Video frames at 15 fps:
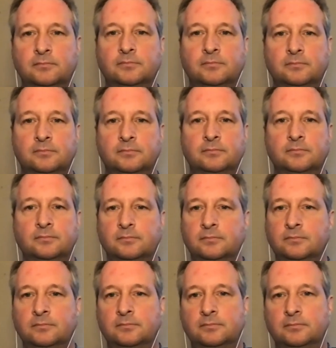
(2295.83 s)

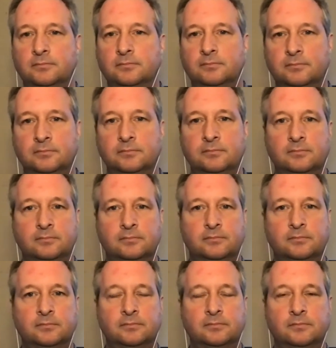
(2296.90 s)

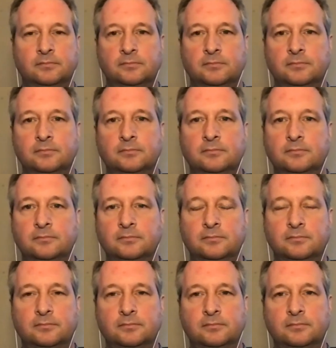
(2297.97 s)

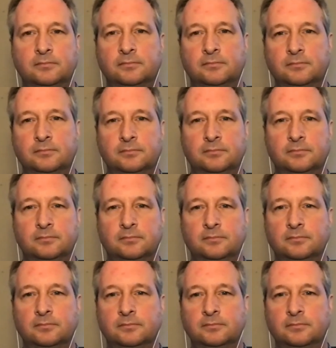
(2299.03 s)

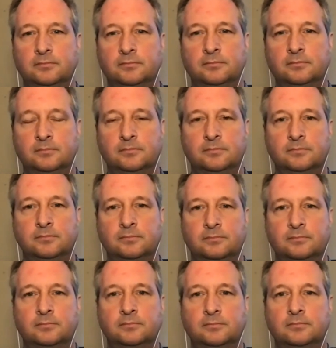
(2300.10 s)

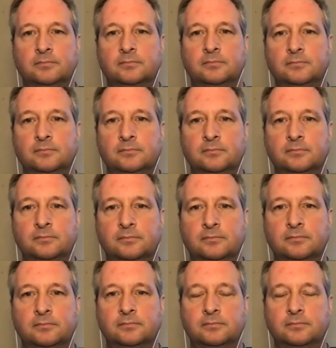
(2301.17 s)

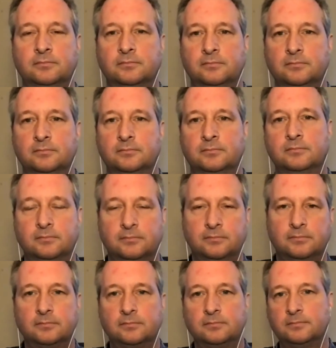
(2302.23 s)

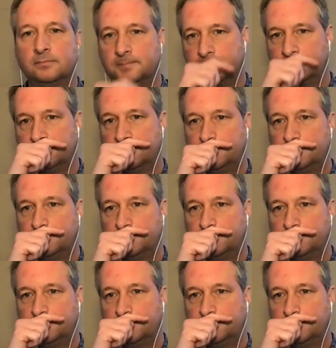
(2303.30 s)
(not speaking)